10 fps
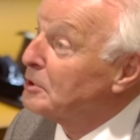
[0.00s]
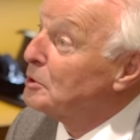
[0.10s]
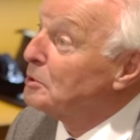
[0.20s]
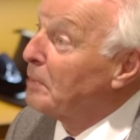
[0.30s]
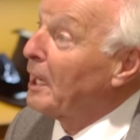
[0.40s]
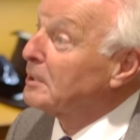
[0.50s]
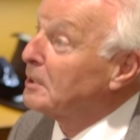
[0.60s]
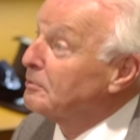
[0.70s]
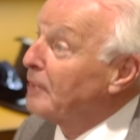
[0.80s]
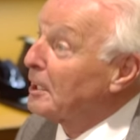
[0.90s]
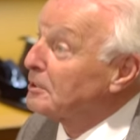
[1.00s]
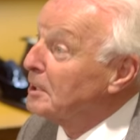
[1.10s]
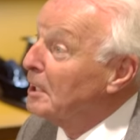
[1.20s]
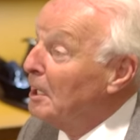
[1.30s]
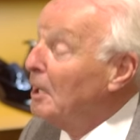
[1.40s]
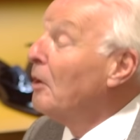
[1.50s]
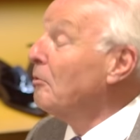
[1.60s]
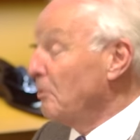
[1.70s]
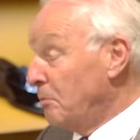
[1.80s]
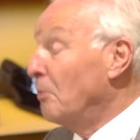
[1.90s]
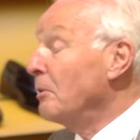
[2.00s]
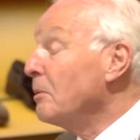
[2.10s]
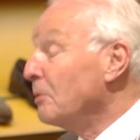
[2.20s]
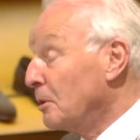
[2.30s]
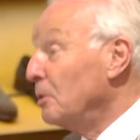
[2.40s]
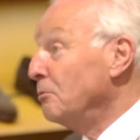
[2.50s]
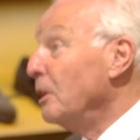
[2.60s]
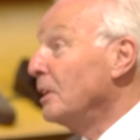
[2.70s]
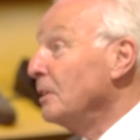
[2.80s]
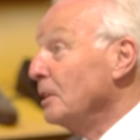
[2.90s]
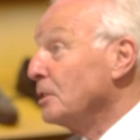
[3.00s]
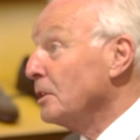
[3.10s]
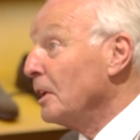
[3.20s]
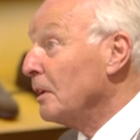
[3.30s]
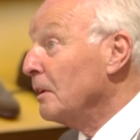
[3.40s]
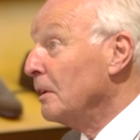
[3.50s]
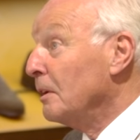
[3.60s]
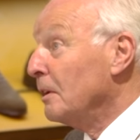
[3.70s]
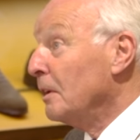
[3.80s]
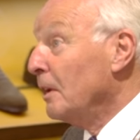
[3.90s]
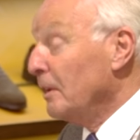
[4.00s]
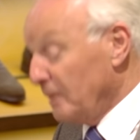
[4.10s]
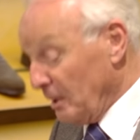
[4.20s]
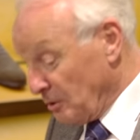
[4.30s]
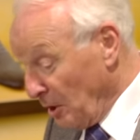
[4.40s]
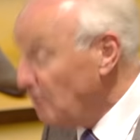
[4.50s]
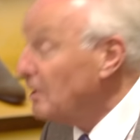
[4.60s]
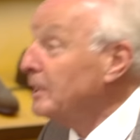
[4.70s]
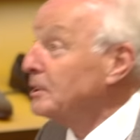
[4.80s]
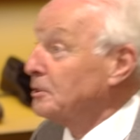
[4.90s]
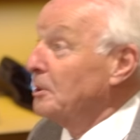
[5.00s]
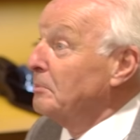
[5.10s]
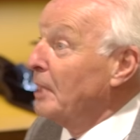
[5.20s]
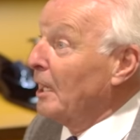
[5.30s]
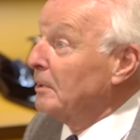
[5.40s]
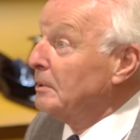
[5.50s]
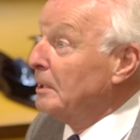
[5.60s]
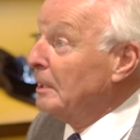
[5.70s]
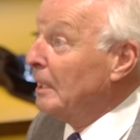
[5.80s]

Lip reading: their shoes back to the factory for what we would call reconditioning. They're totally stripped down,